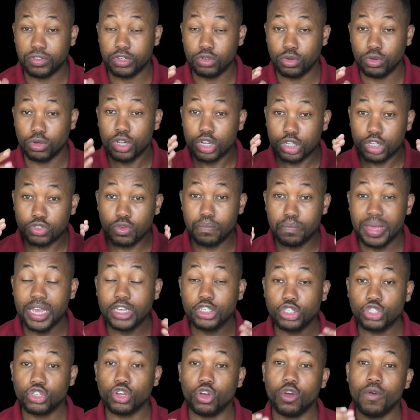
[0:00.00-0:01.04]
So make
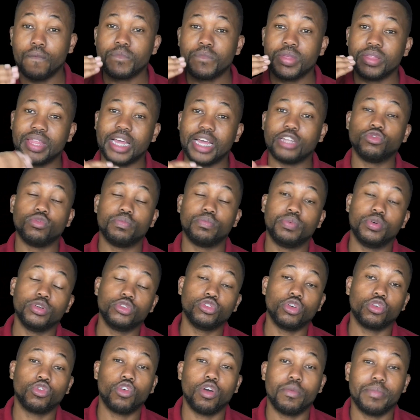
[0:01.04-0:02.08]
sure that you put your
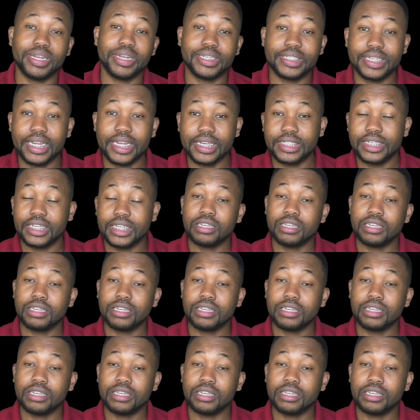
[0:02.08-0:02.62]
comment section,